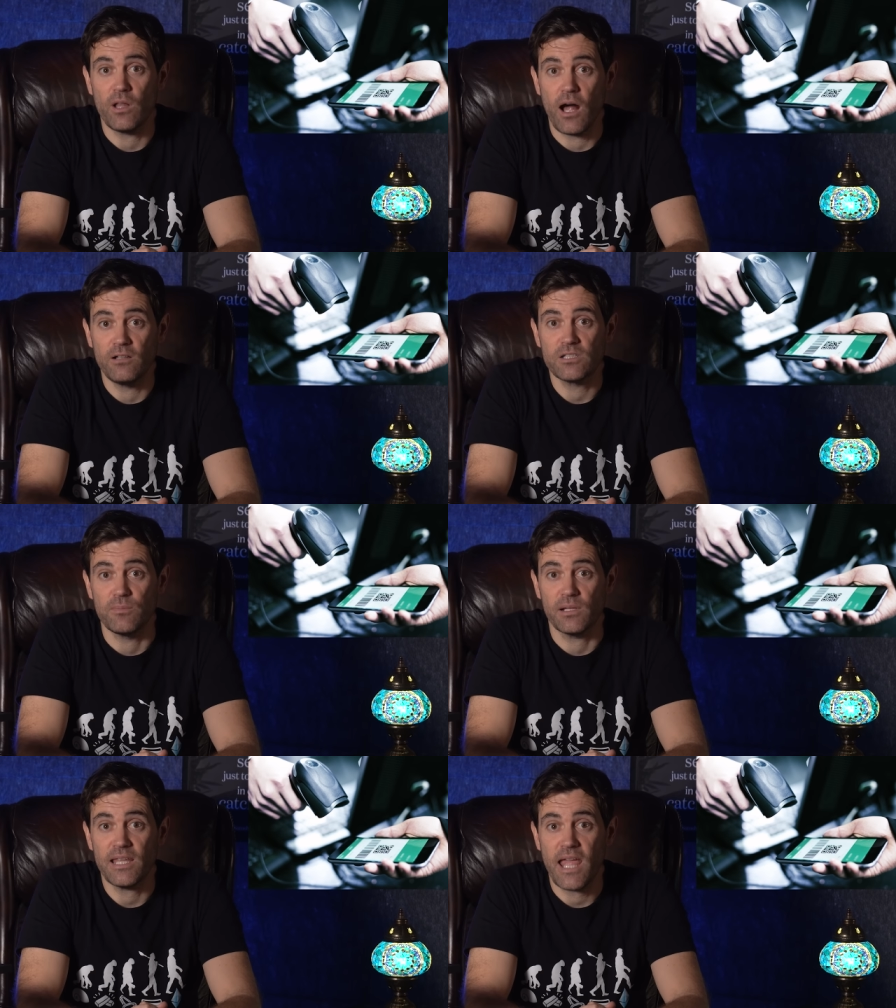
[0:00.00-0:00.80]
will
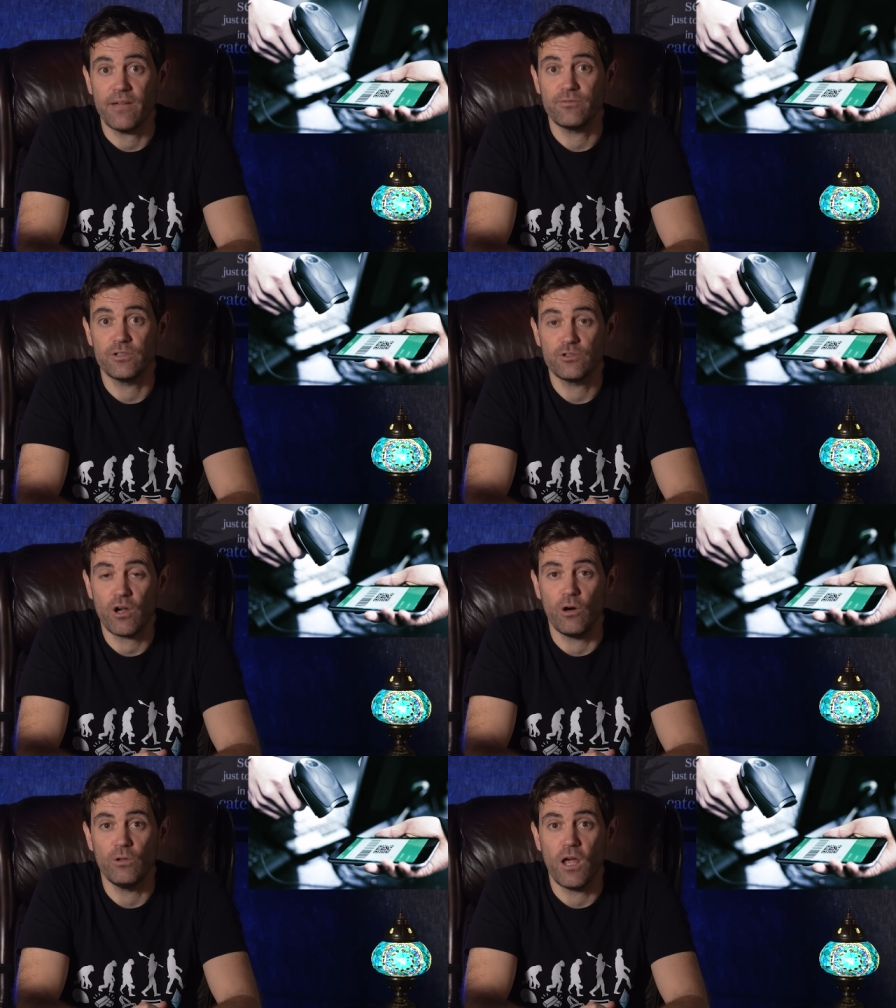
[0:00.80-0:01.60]
ultimately have
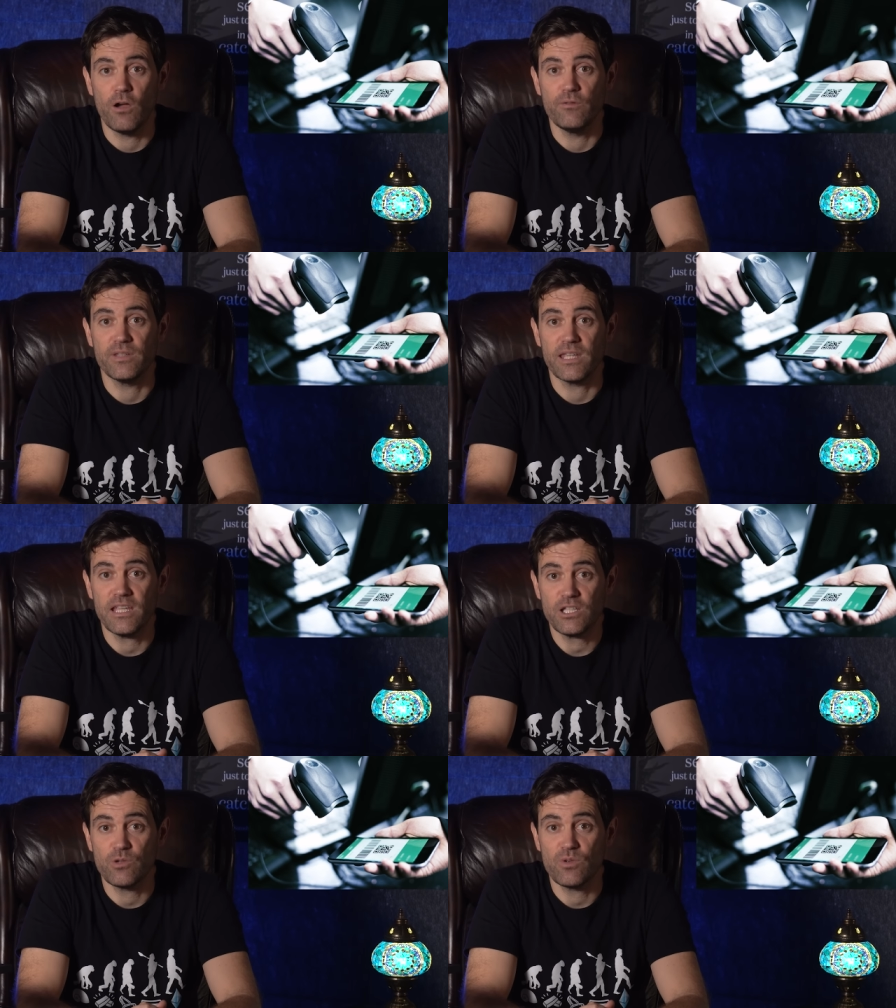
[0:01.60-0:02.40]
control over the
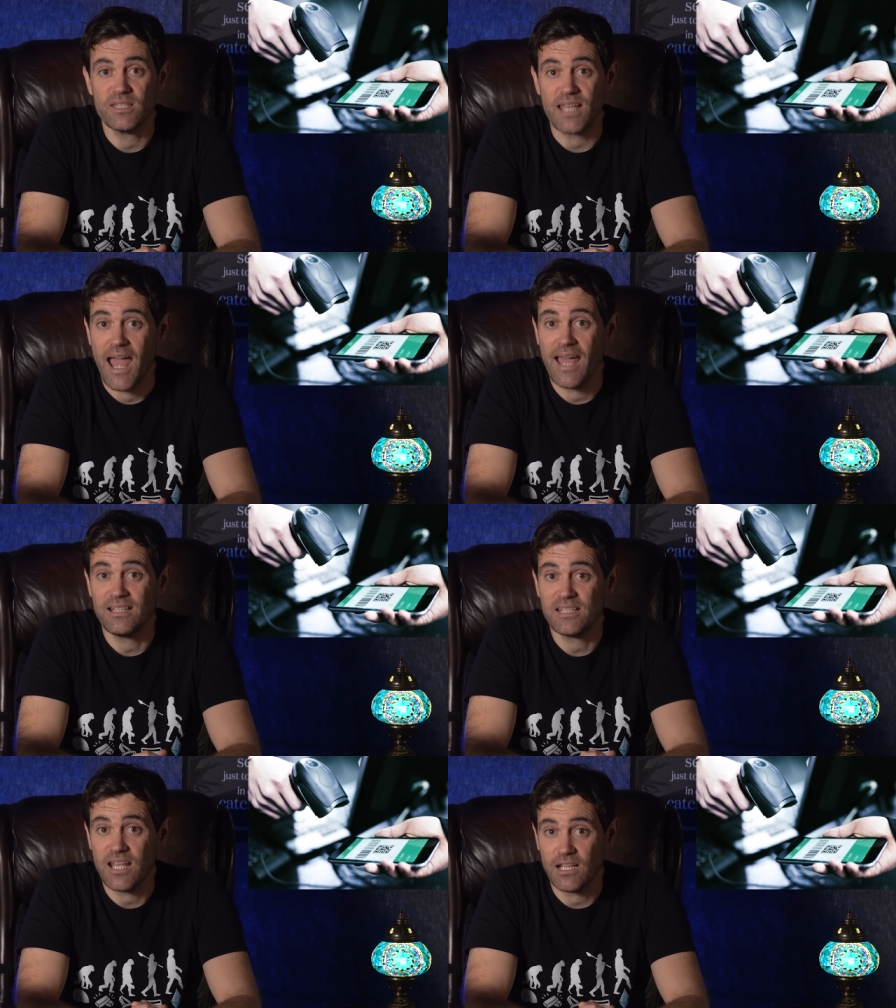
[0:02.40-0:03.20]
issuance
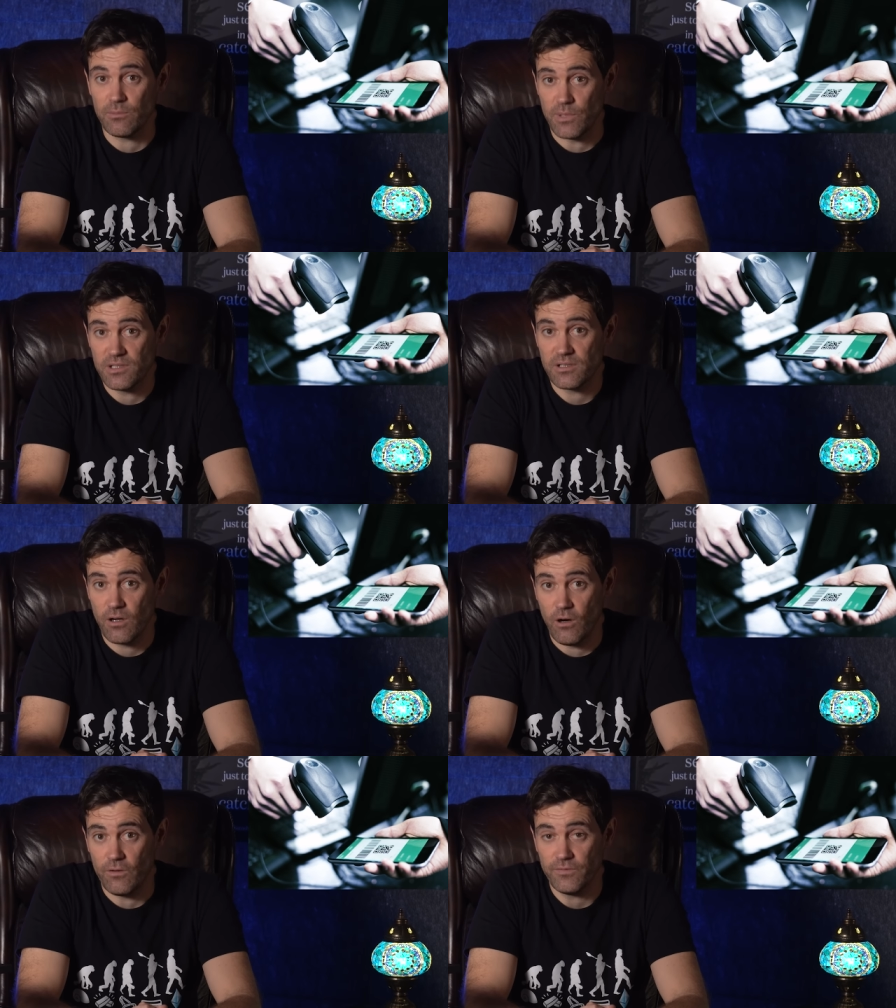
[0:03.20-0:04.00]
and settlement
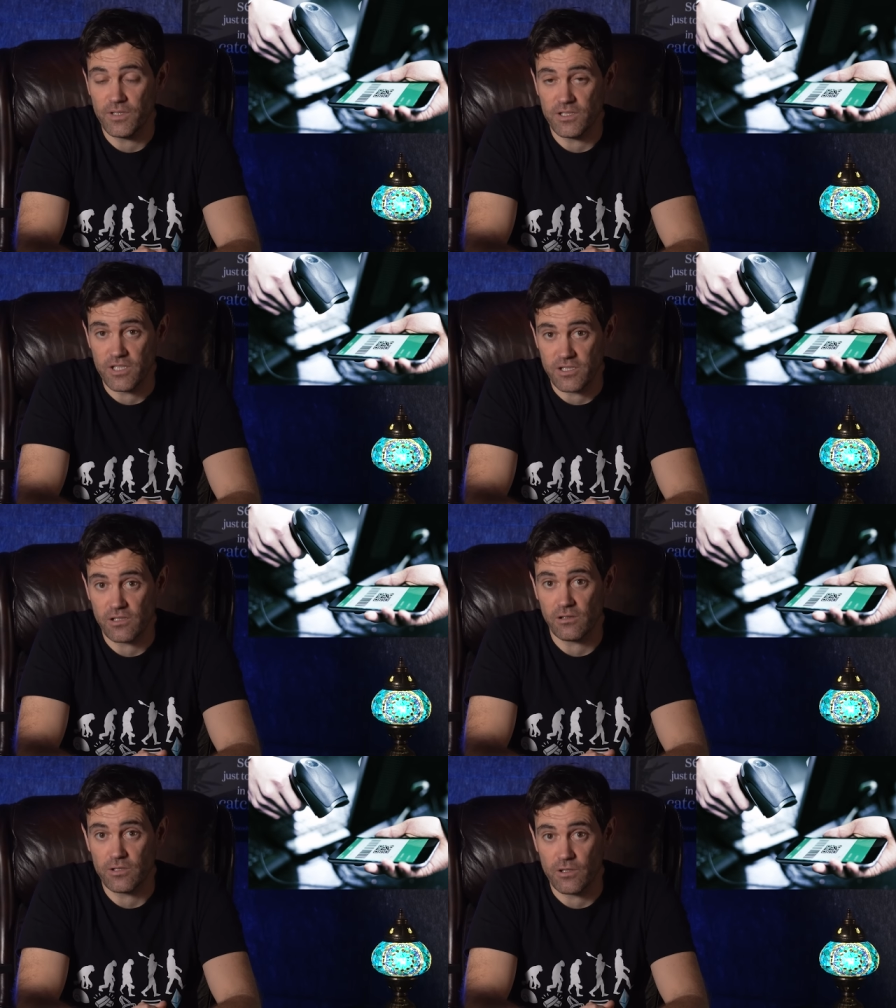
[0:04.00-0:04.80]
of the
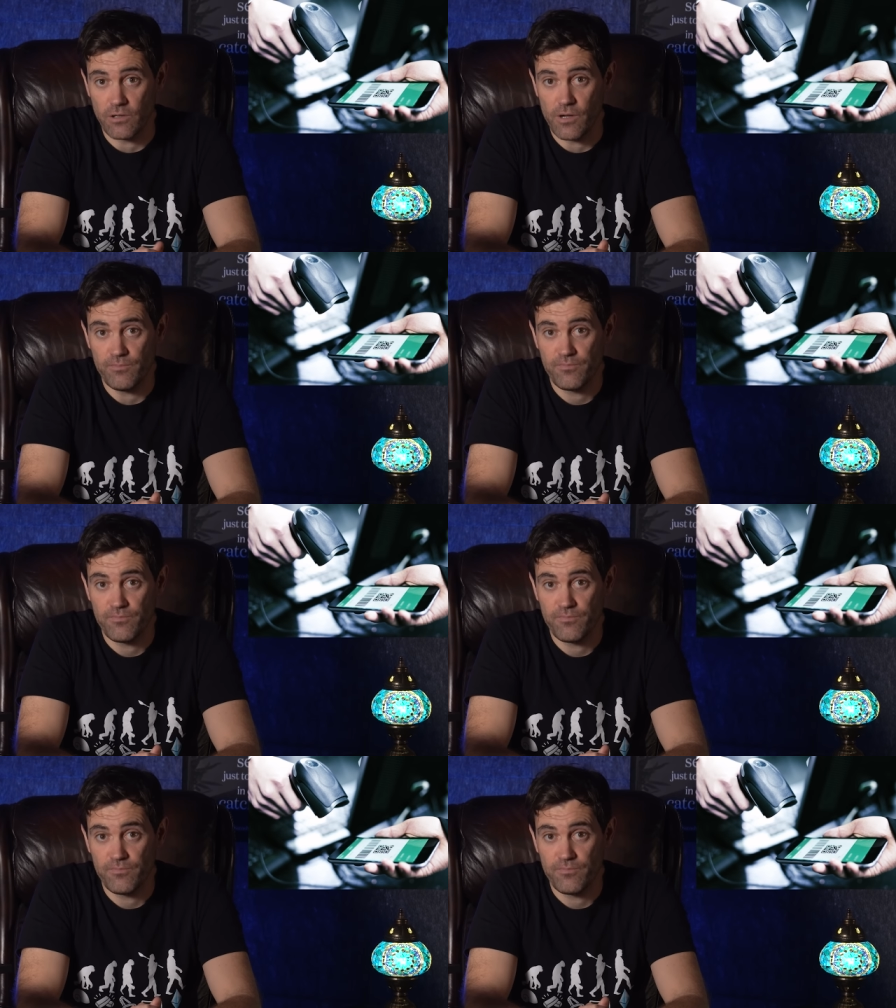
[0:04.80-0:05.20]
digital euro.